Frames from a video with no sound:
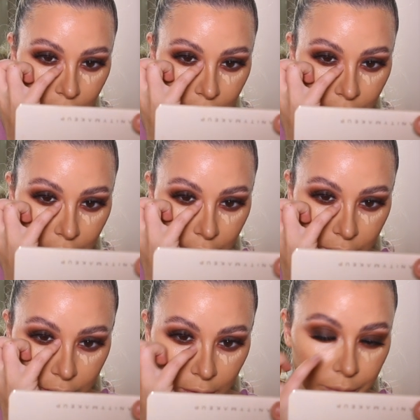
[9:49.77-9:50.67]
the
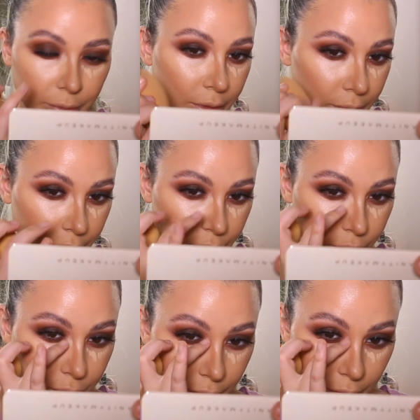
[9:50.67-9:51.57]
Sculpt and Glow
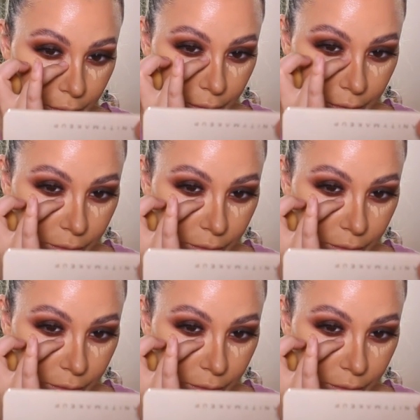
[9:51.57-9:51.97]
Trio